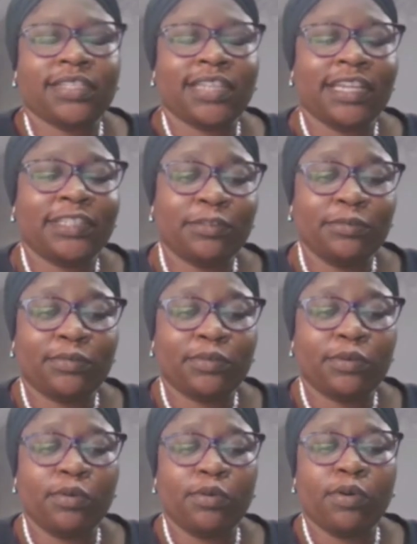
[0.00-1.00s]
Yes, I
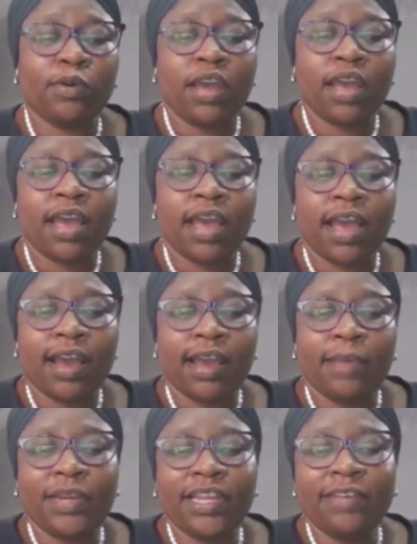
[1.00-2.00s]
do. So
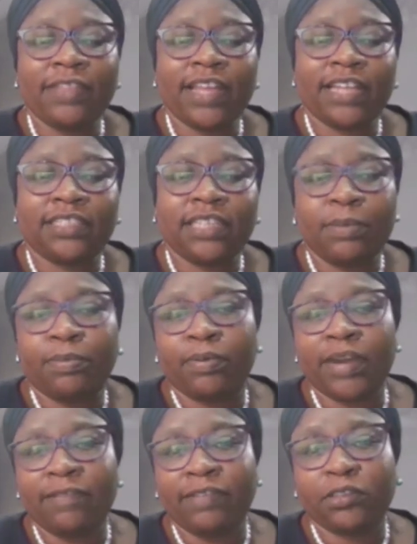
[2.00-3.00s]
I believe that a
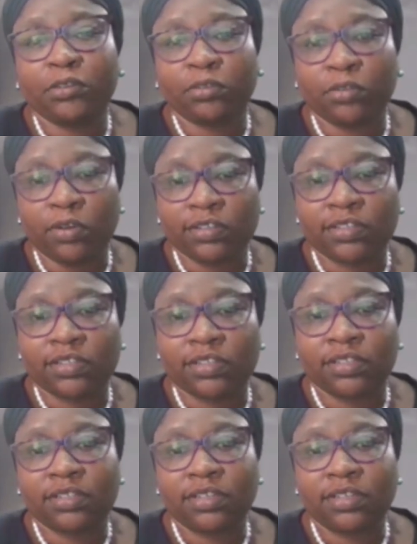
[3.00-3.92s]
private trust